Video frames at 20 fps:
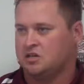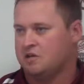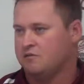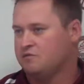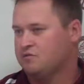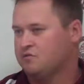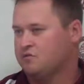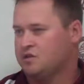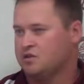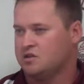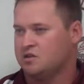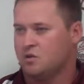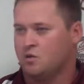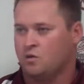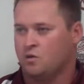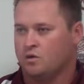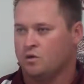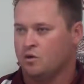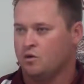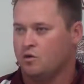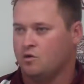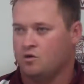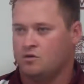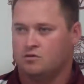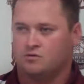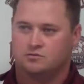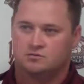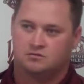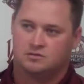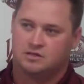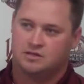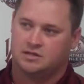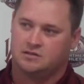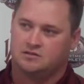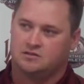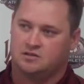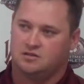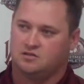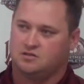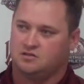and everything going on
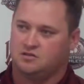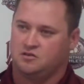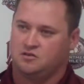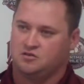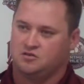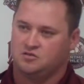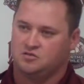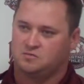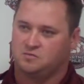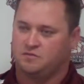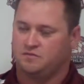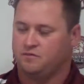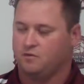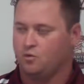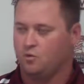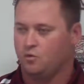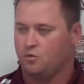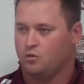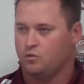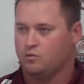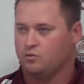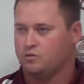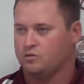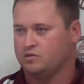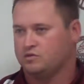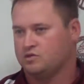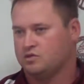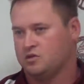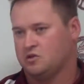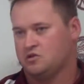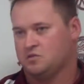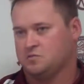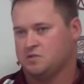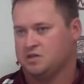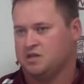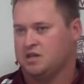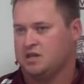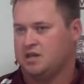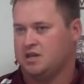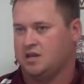in the years before with Coach
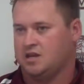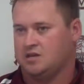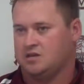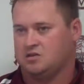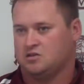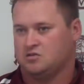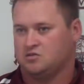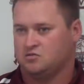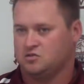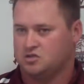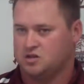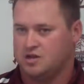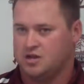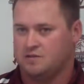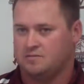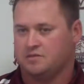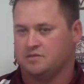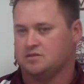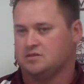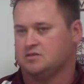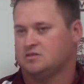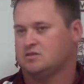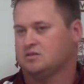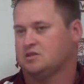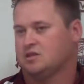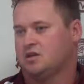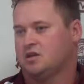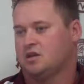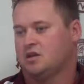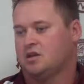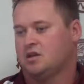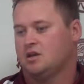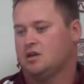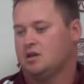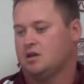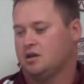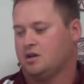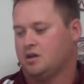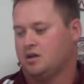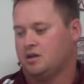McCann and Coach Tompkins,
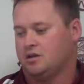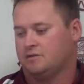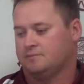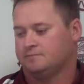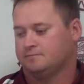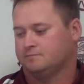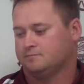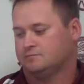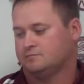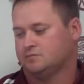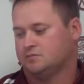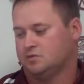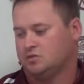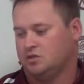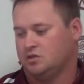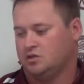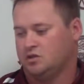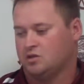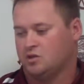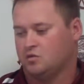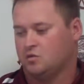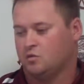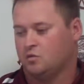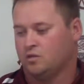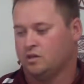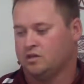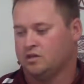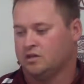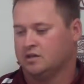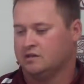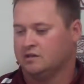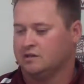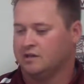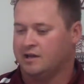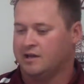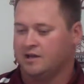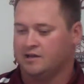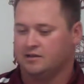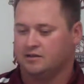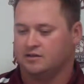we did a
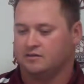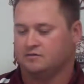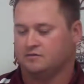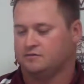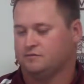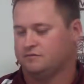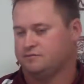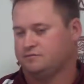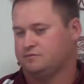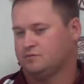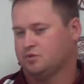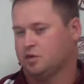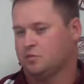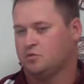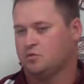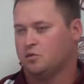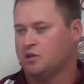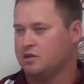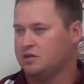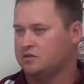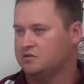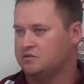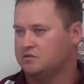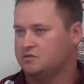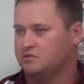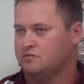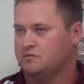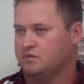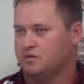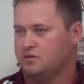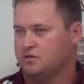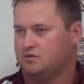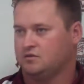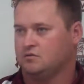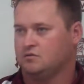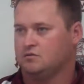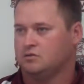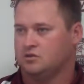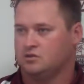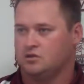lot of upgrading to the
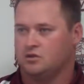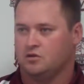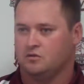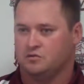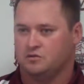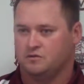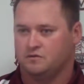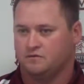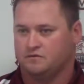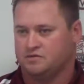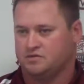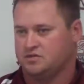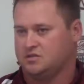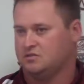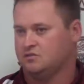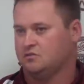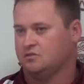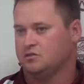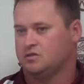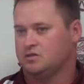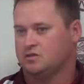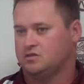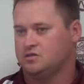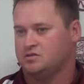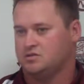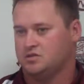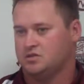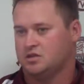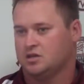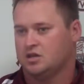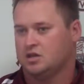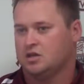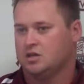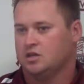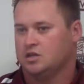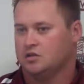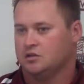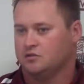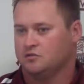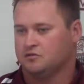field along with the facilities.
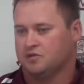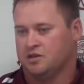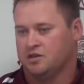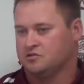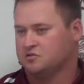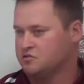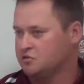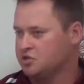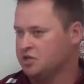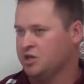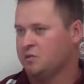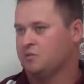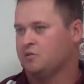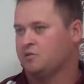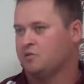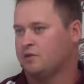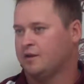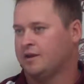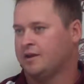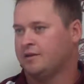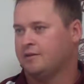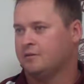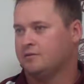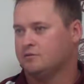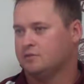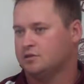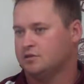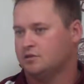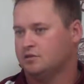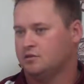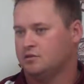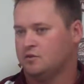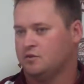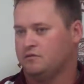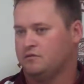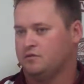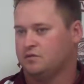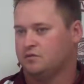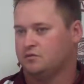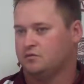Things are coming around. I
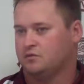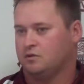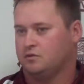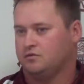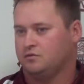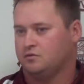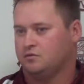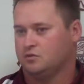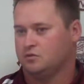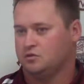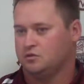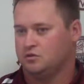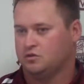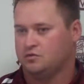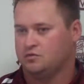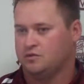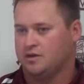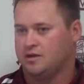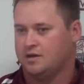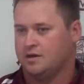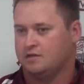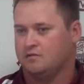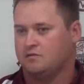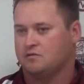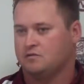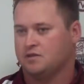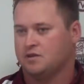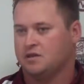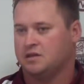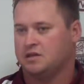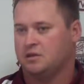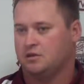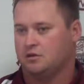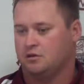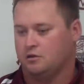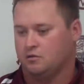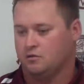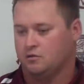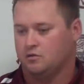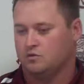feel good about everything
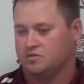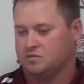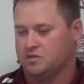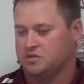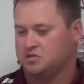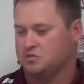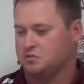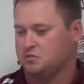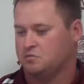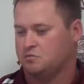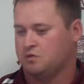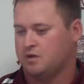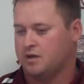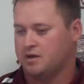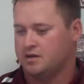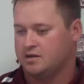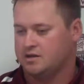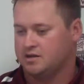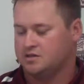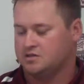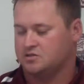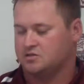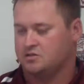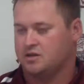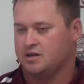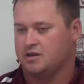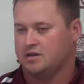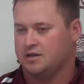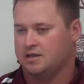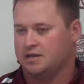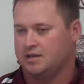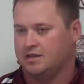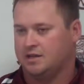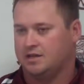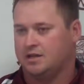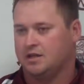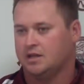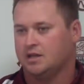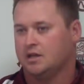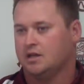here, especially with Brian Hicks, our AD,
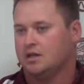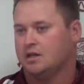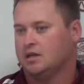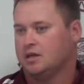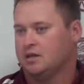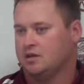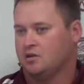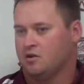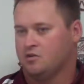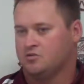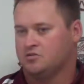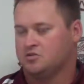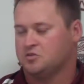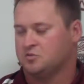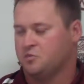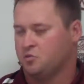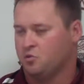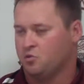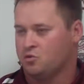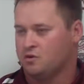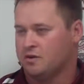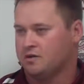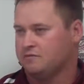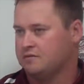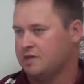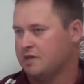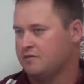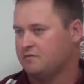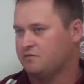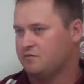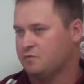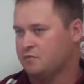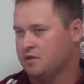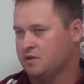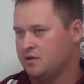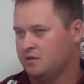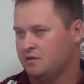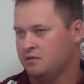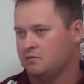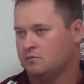and all the support I've gotten from
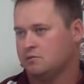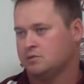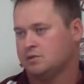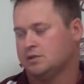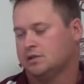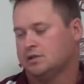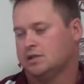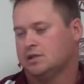him.